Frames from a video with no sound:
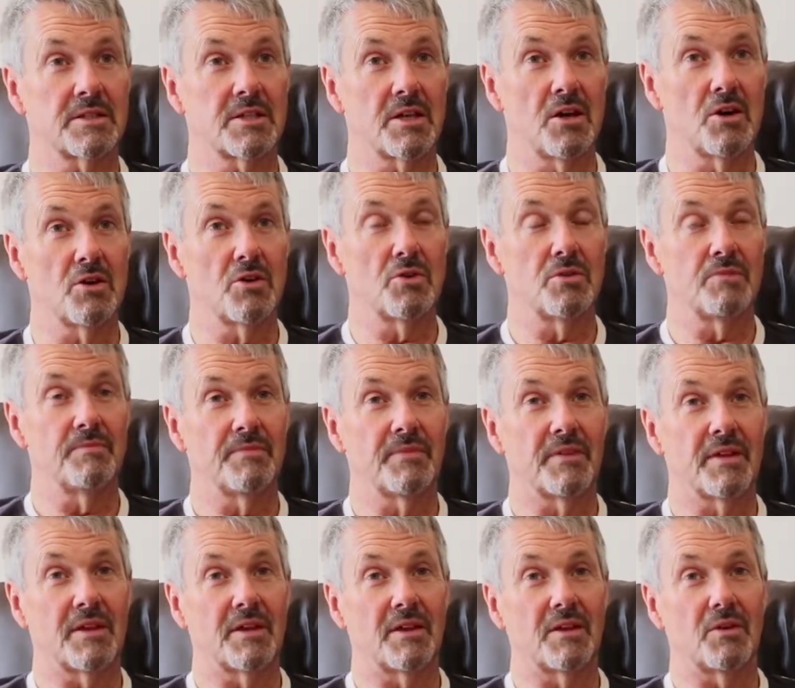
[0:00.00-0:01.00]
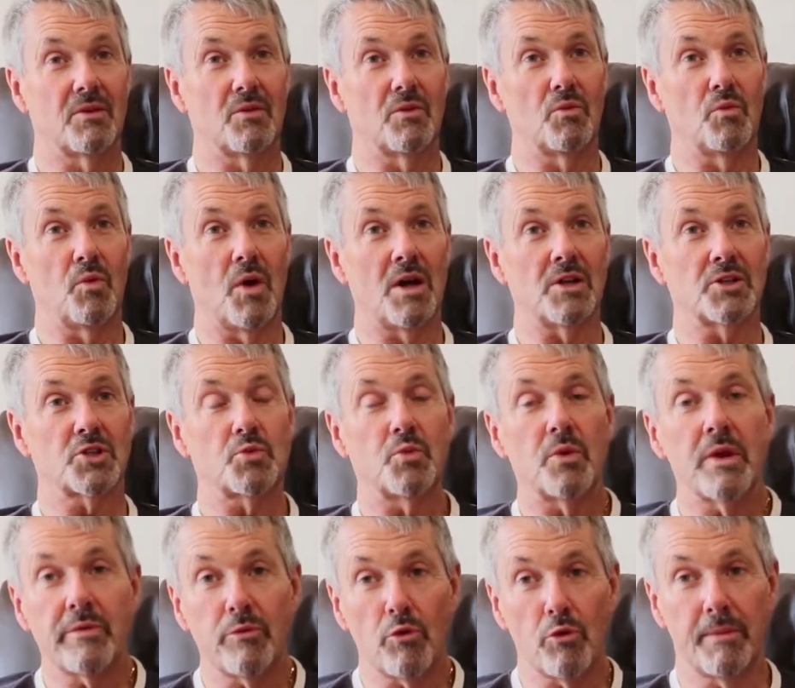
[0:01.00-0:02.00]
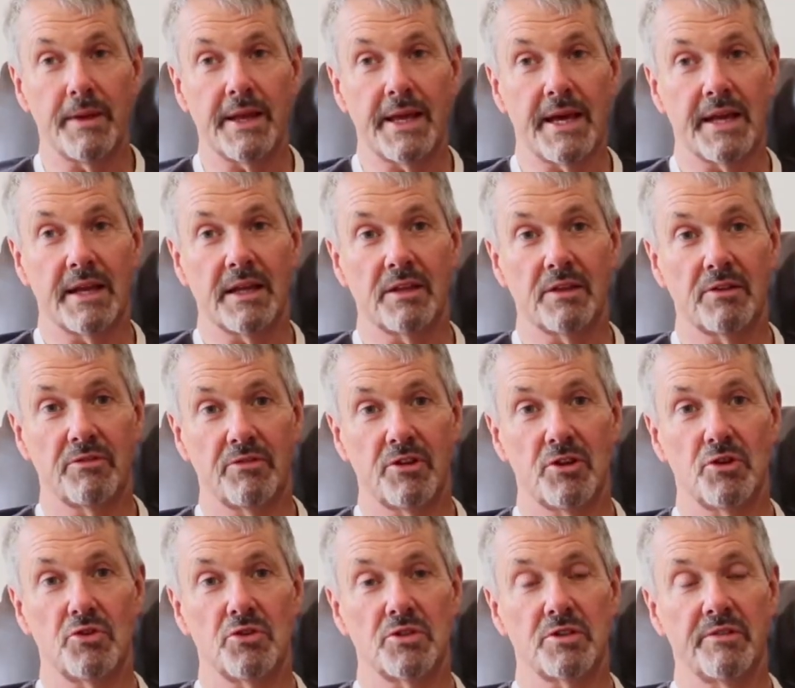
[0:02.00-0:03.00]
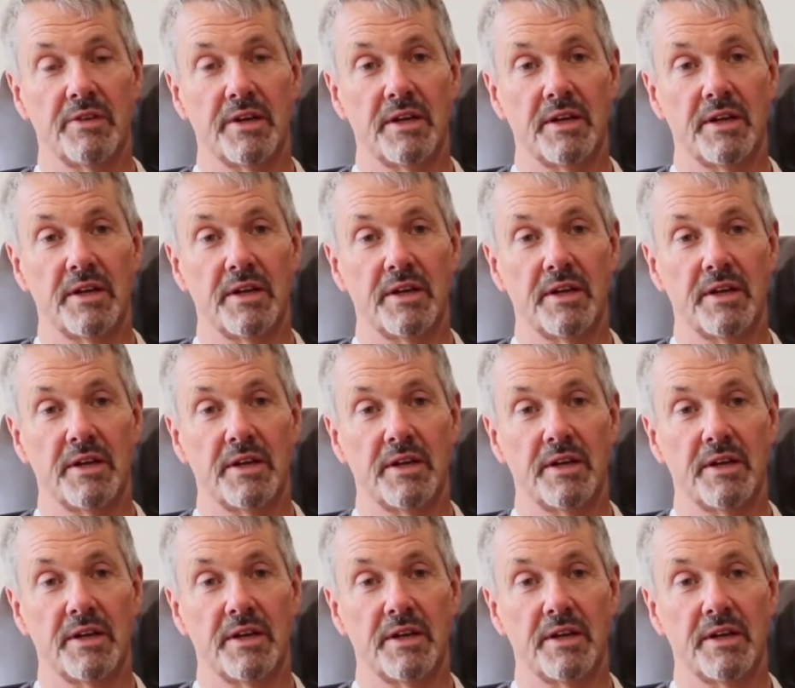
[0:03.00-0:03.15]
So whilst we will be getting the views of